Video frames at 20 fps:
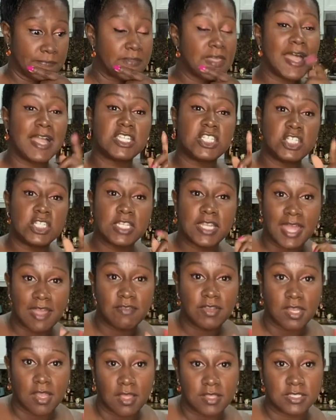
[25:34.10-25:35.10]
I should have
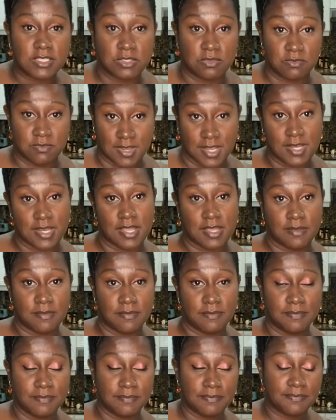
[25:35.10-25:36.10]
a lawsuit right now.
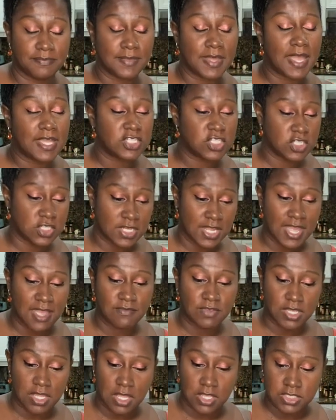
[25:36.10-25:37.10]
I should have
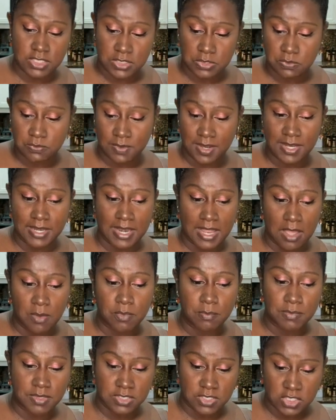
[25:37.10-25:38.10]
a lawsuit right now
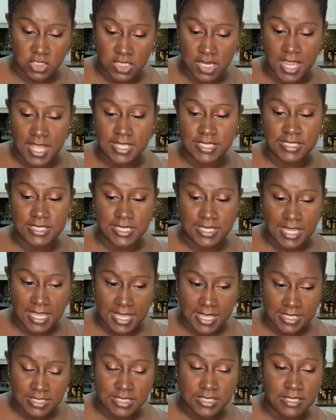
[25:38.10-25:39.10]
with Mr. Chaz
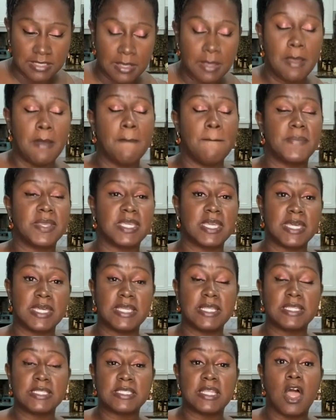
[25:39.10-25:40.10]
Diaz
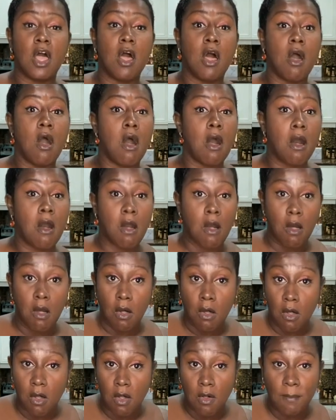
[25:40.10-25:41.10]
because
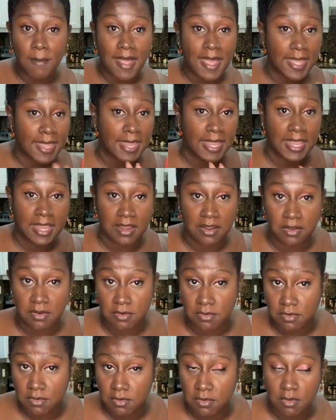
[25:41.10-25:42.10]
all my
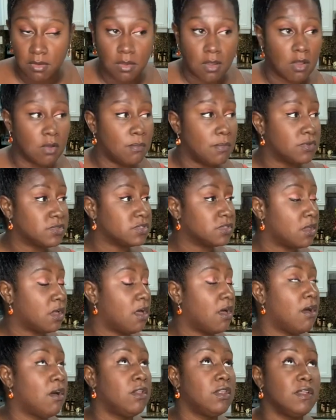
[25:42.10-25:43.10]
hair, almost
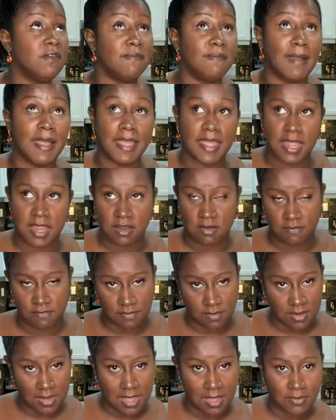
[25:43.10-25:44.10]
all of my hair
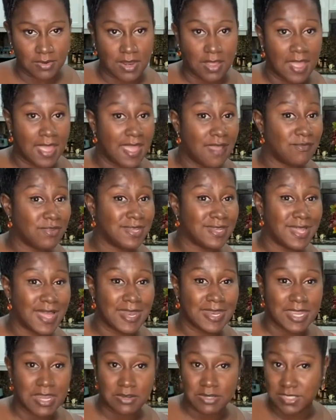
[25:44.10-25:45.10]
fell out. Now I have a
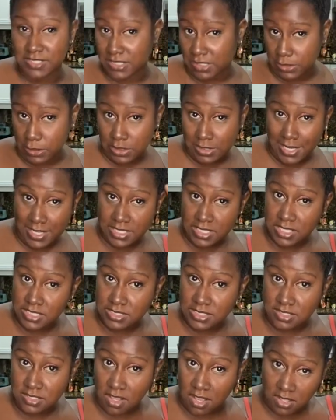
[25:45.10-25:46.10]
lot of hair. It doesn't look like it
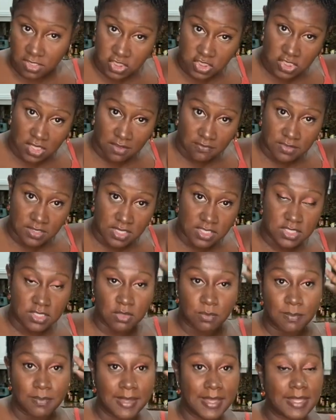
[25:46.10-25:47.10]
because it's all shoved in this
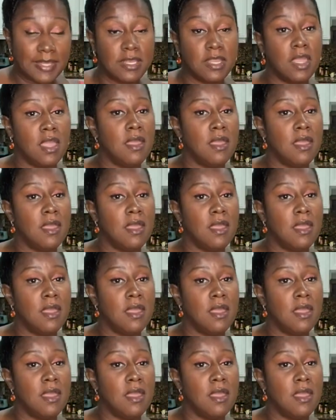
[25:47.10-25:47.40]
little bun.